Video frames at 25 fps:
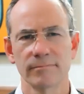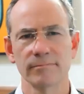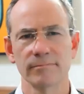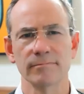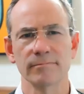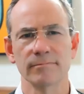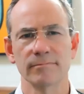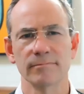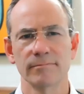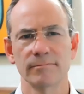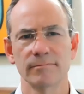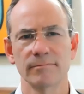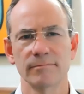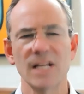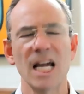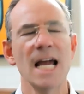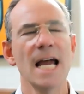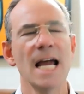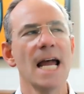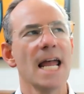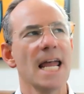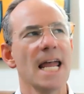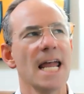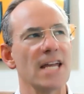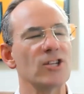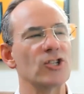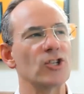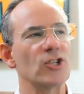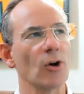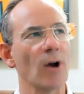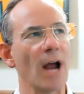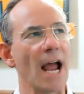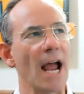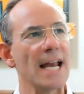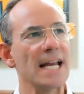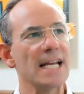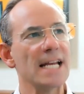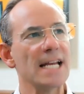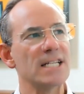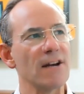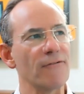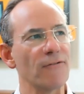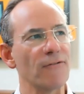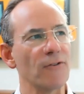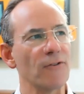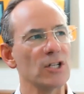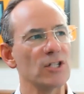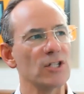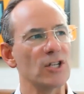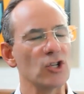Hmm. Is there any
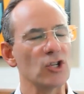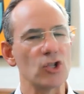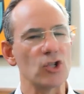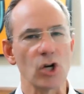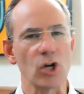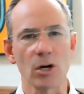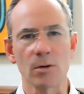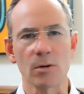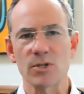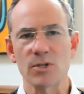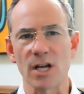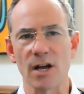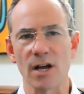difference in terms